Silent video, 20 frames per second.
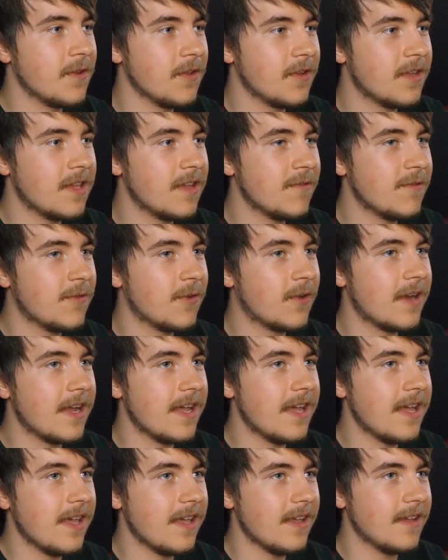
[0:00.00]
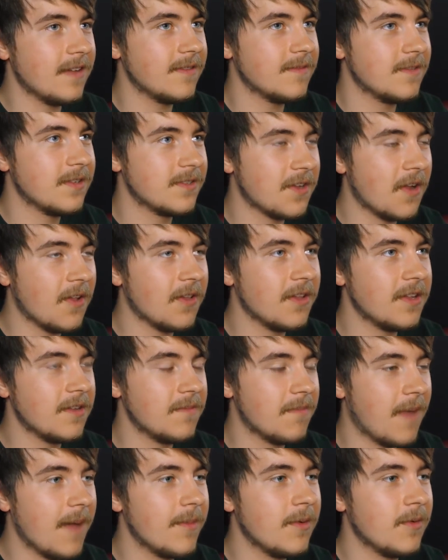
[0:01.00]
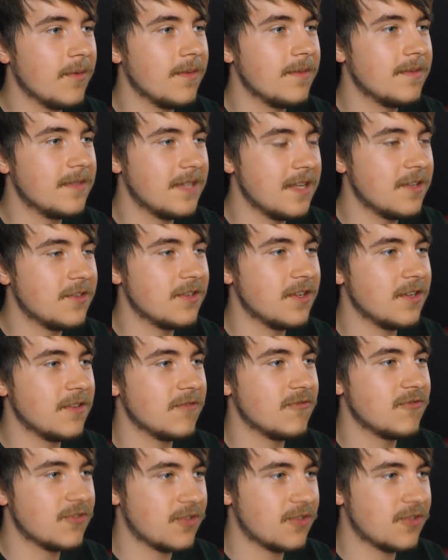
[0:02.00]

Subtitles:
looking for a solid Bible teaching